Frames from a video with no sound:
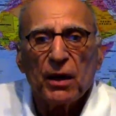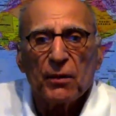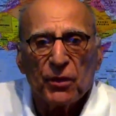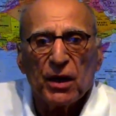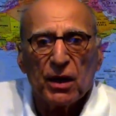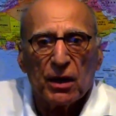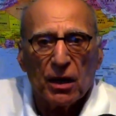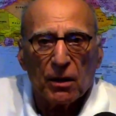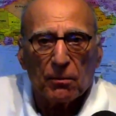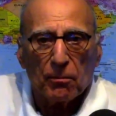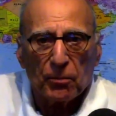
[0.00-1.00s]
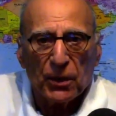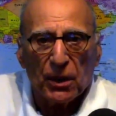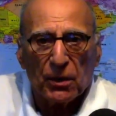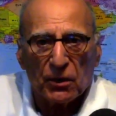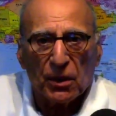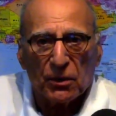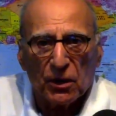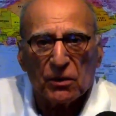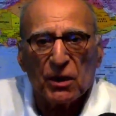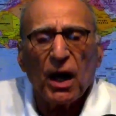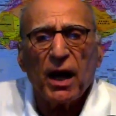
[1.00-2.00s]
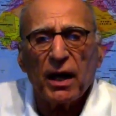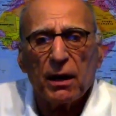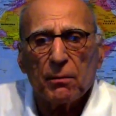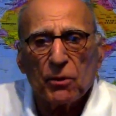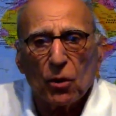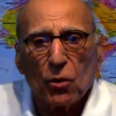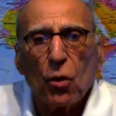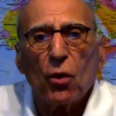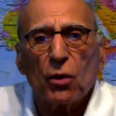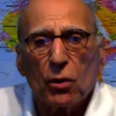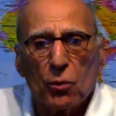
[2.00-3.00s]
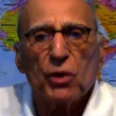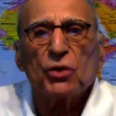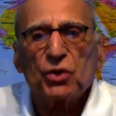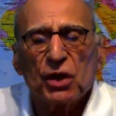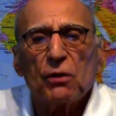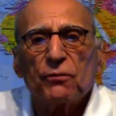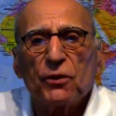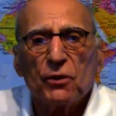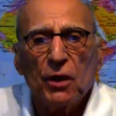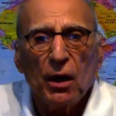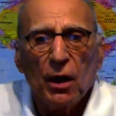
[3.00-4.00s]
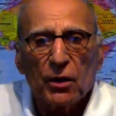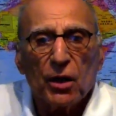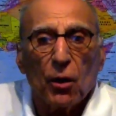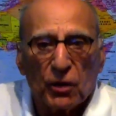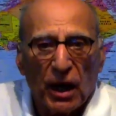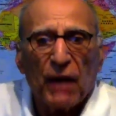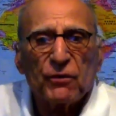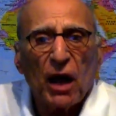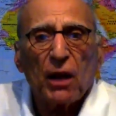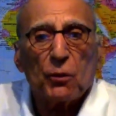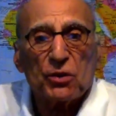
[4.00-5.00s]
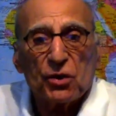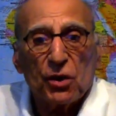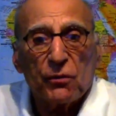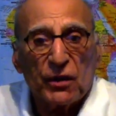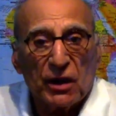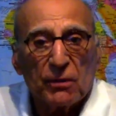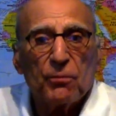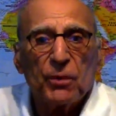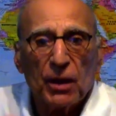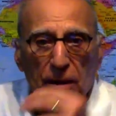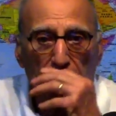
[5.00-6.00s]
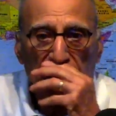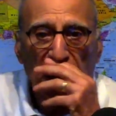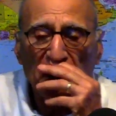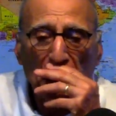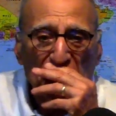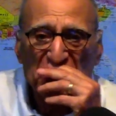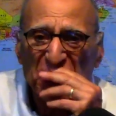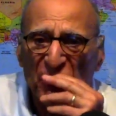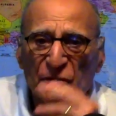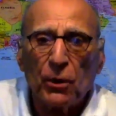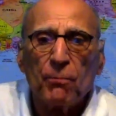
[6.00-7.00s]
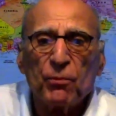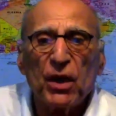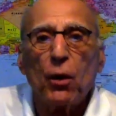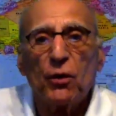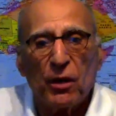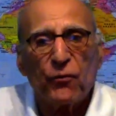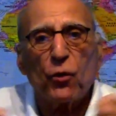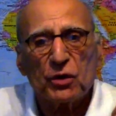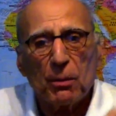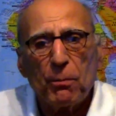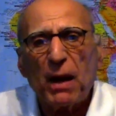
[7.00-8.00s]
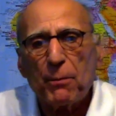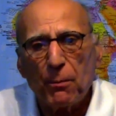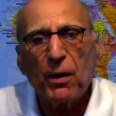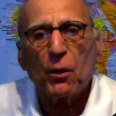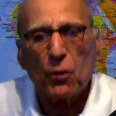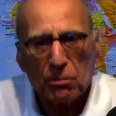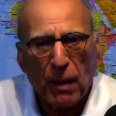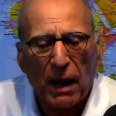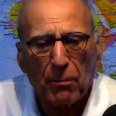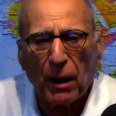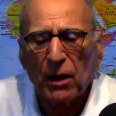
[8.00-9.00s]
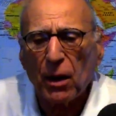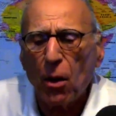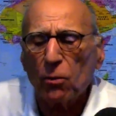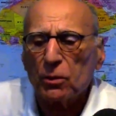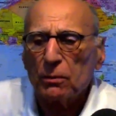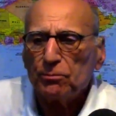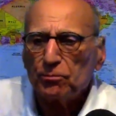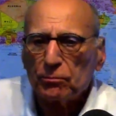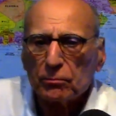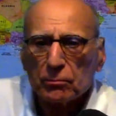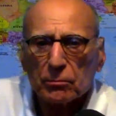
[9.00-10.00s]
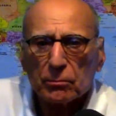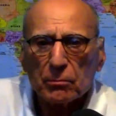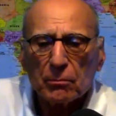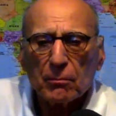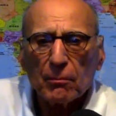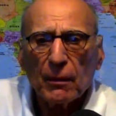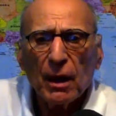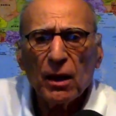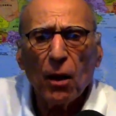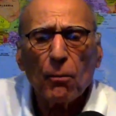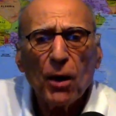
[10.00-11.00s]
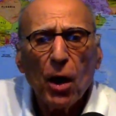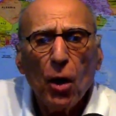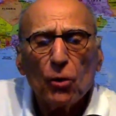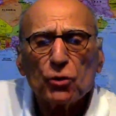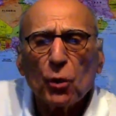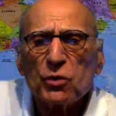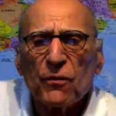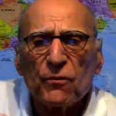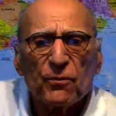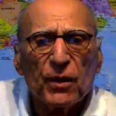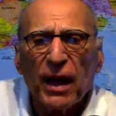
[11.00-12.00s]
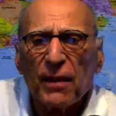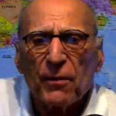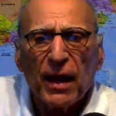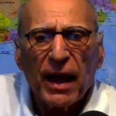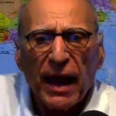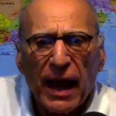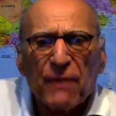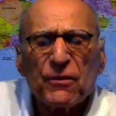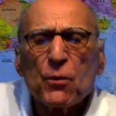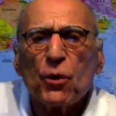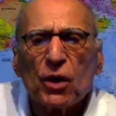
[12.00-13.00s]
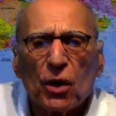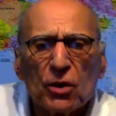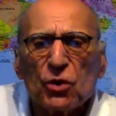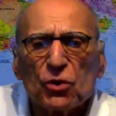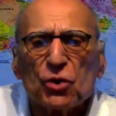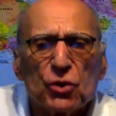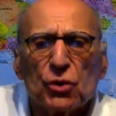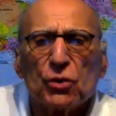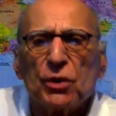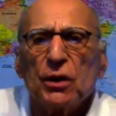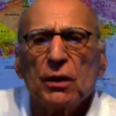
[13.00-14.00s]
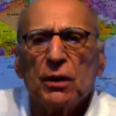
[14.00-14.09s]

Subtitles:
the dime, the quarter were silver. The $half was silver. The dollar was silver. And of course, the paper money was backed by gold. So it was everyone understood